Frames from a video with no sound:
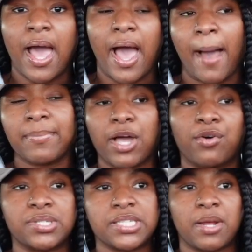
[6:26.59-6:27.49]
I'm not
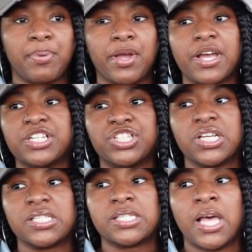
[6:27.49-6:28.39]
going to sit up here and
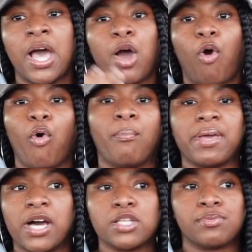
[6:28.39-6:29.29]
just, oh,
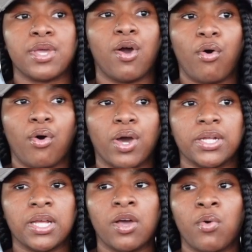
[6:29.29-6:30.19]
because we
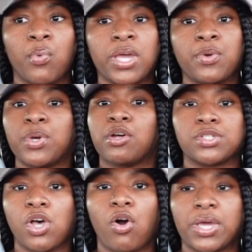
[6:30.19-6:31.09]
don't
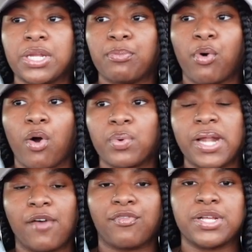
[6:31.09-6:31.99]
talk anymore, or we're
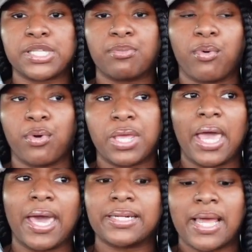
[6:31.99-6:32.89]
not friends anymore,
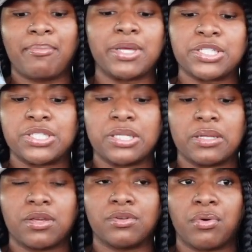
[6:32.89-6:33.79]
yeah, that bitch,
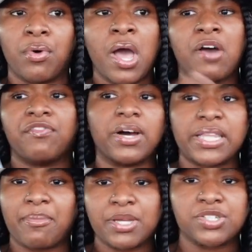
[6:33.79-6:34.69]
you know, fuck
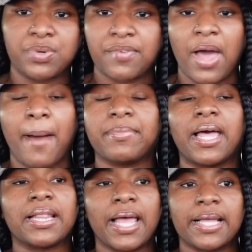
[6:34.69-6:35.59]
that bitch or whatever. I'm
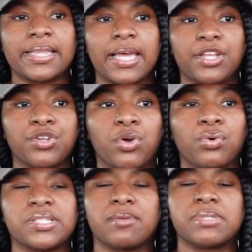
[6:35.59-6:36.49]
not like that. You
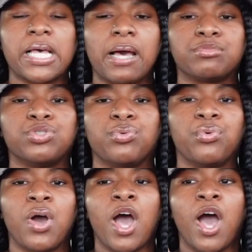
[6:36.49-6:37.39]
know, sometimes you